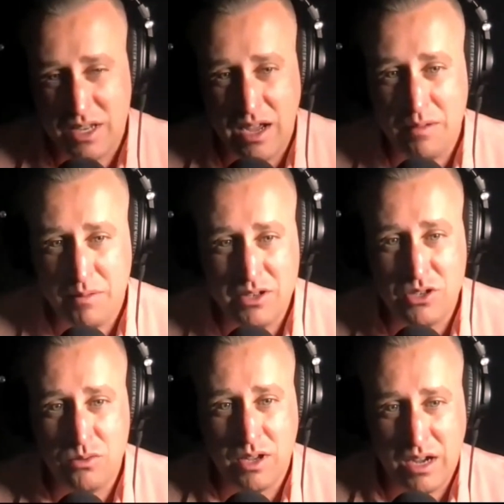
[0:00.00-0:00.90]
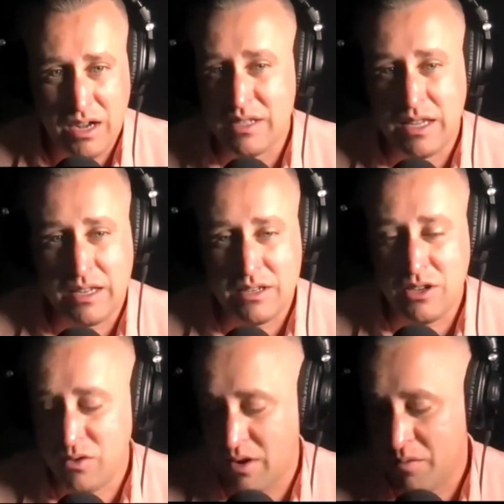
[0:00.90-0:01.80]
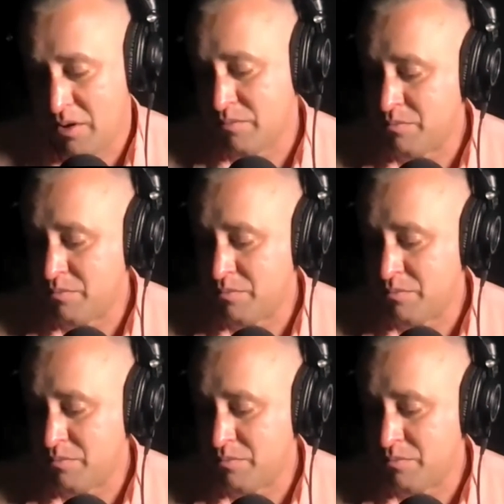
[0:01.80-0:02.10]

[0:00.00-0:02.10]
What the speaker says: time into the content. You know what I mean?